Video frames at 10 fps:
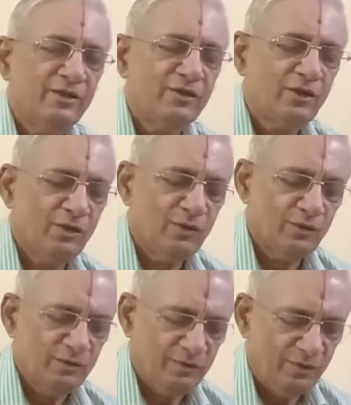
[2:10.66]

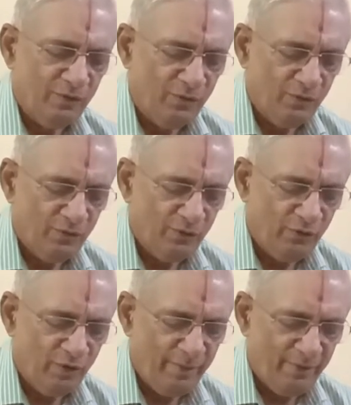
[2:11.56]
So
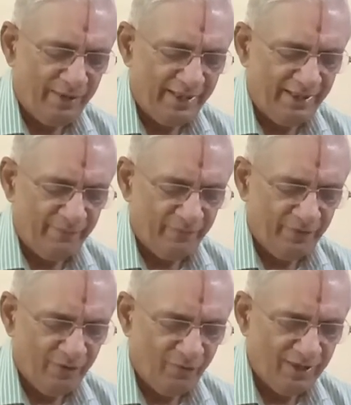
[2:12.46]
you will be wondering
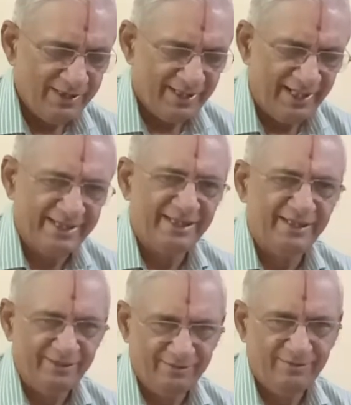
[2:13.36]
what is the connection